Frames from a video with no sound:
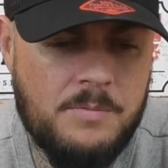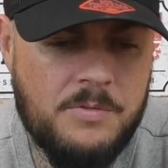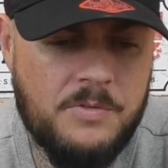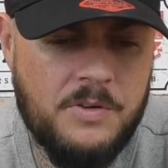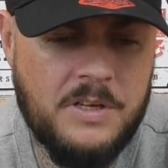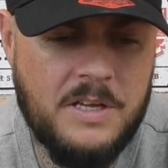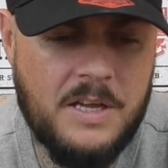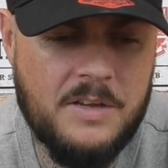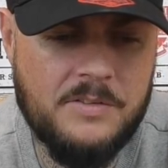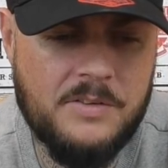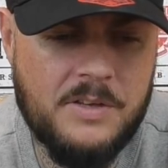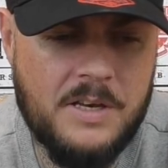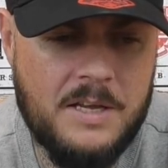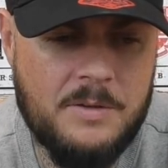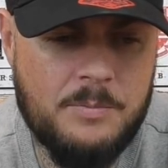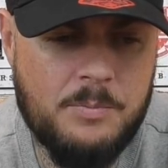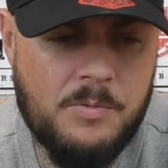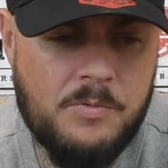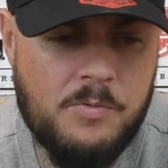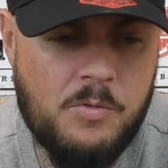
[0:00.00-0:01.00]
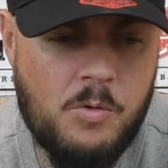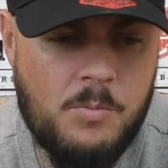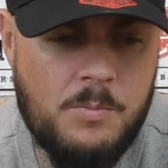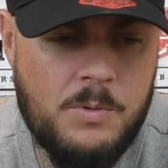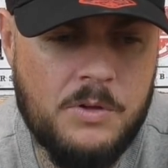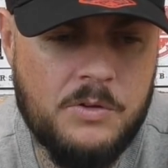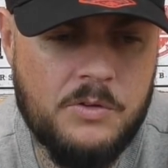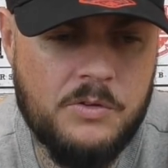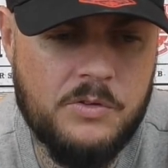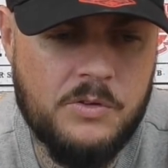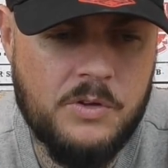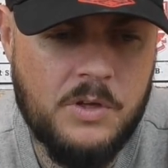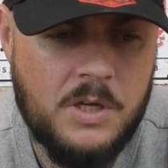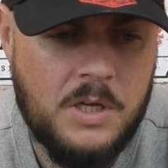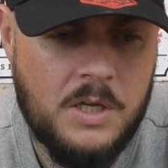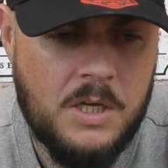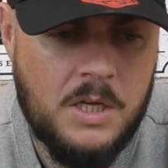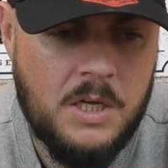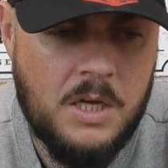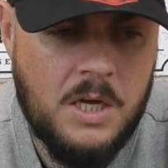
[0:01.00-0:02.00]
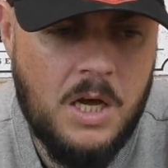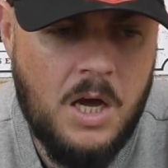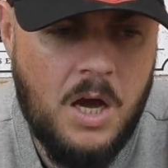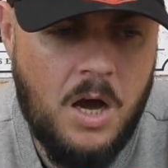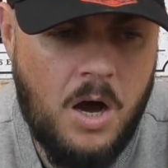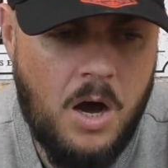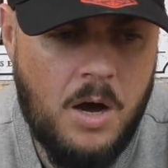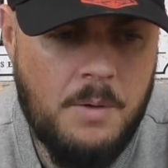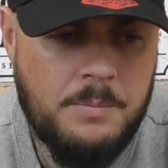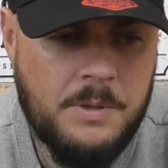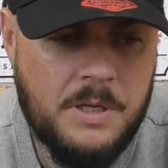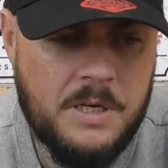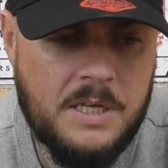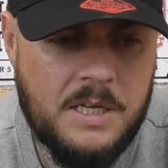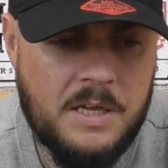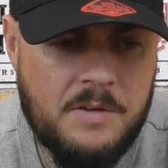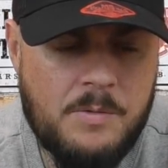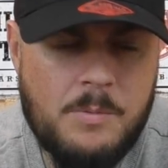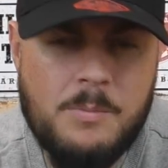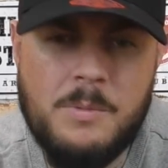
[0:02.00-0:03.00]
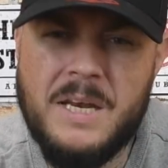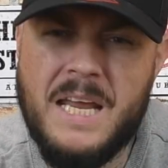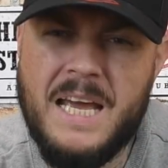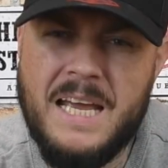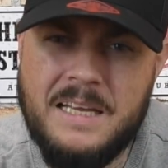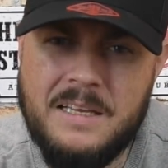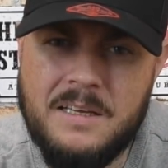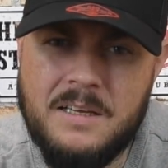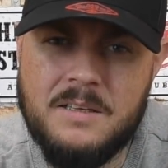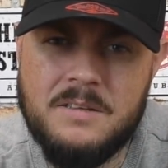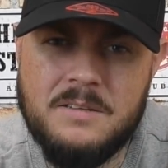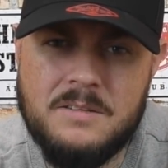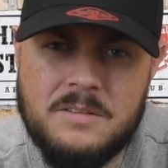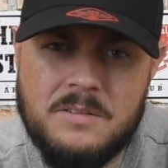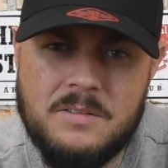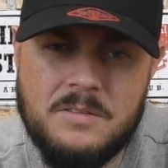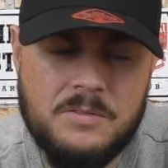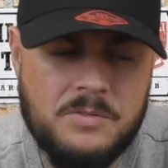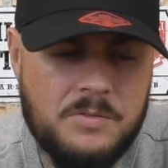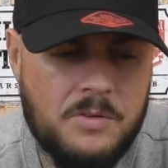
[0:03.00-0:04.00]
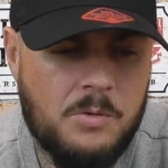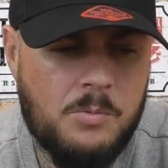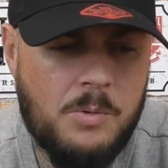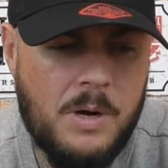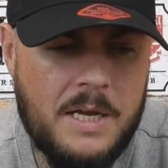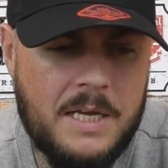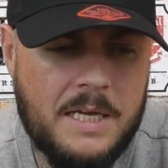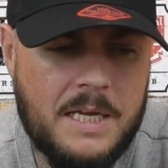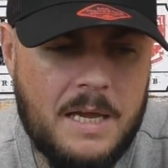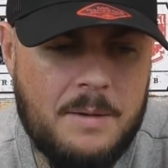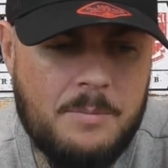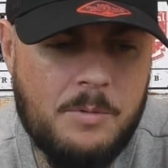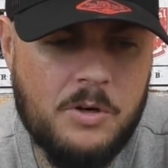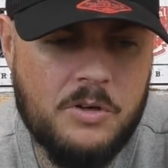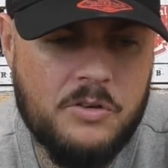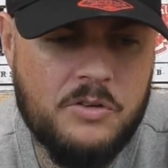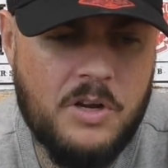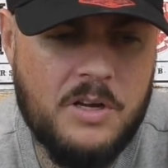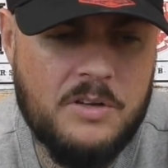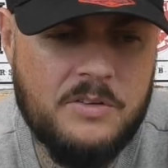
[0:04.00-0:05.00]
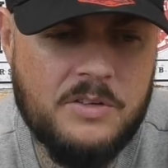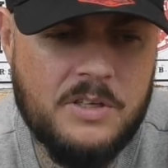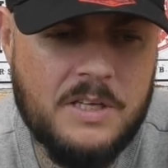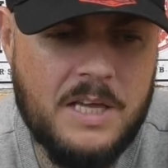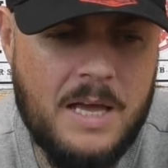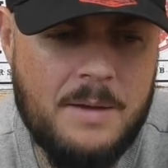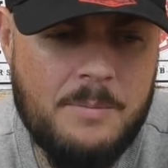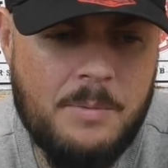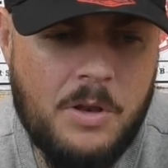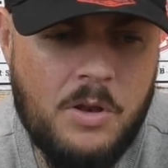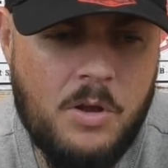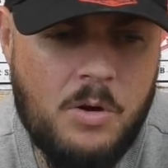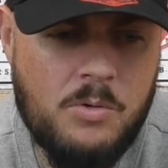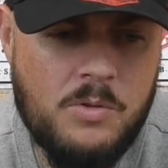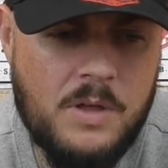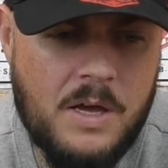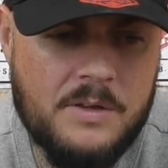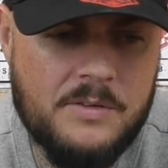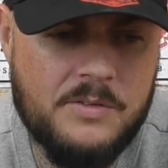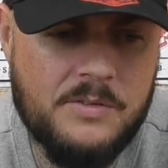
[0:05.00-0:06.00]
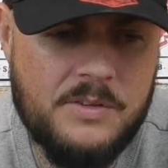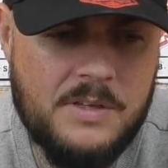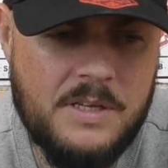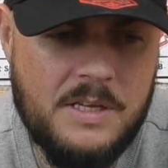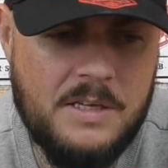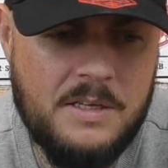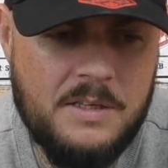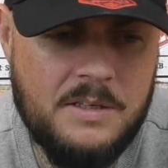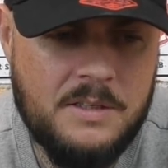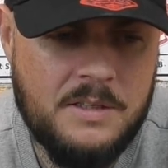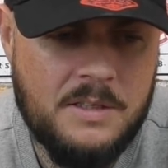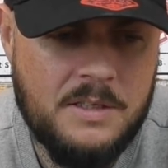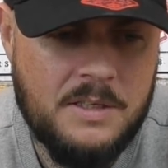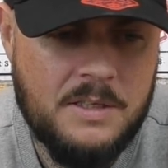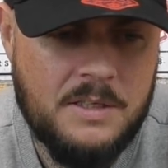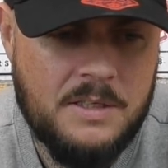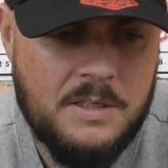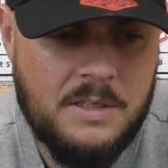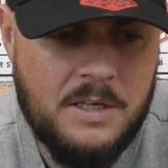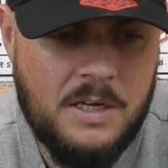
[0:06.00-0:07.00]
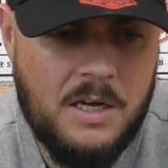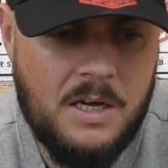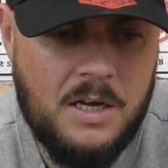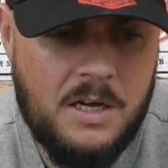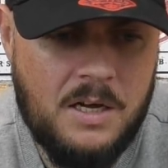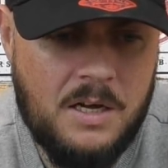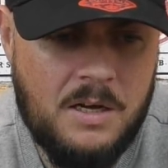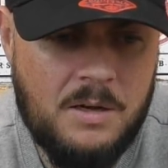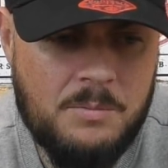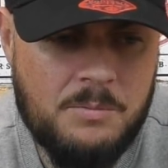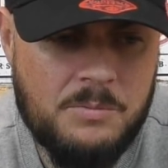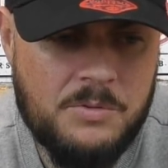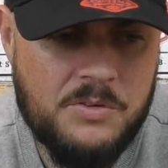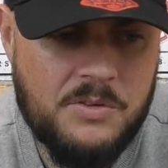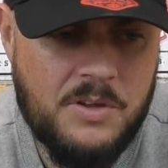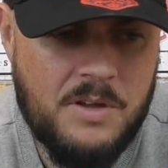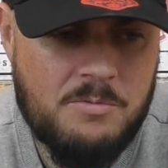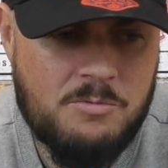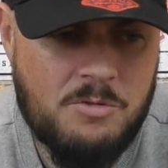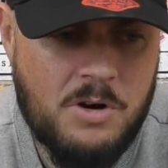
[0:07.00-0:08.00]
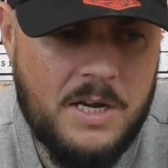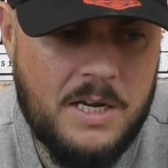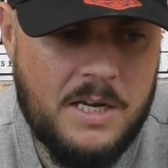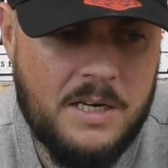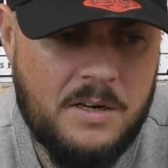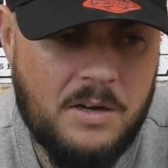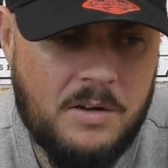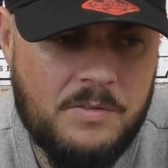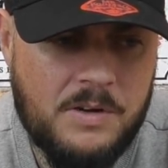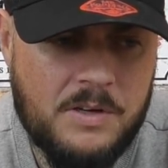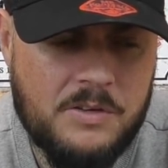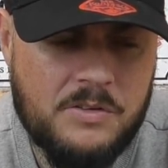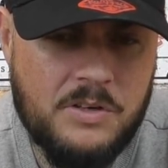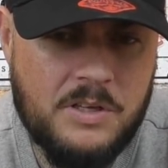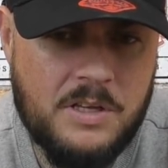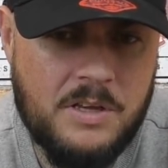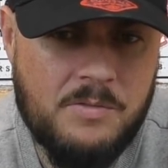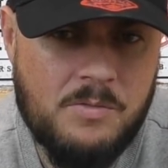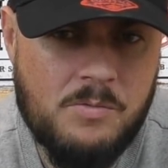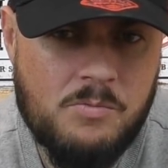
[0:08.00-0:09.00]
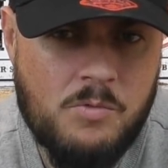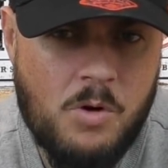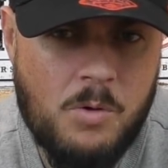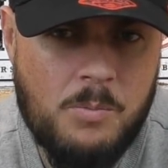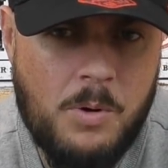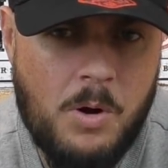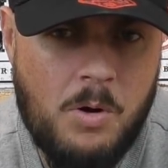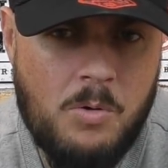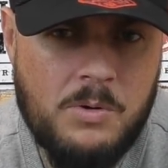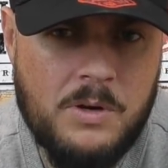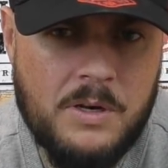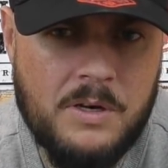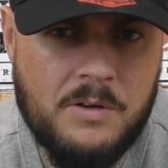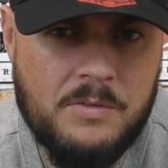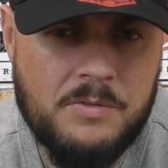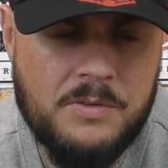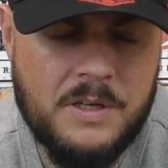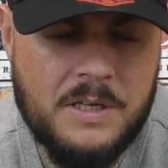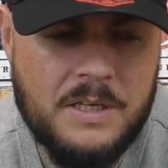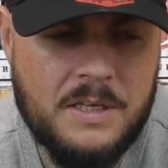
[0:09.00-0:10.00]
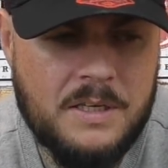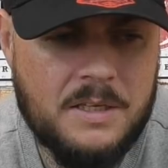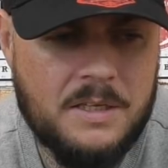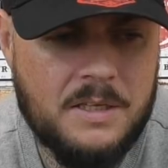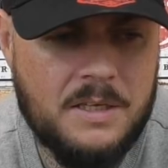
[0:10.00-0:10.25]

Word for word: for yesterday's performance, I'm going to give him an 8. for the way he came on and changed the game. I know that's the same rating that I've actually given Rob Holding, I think,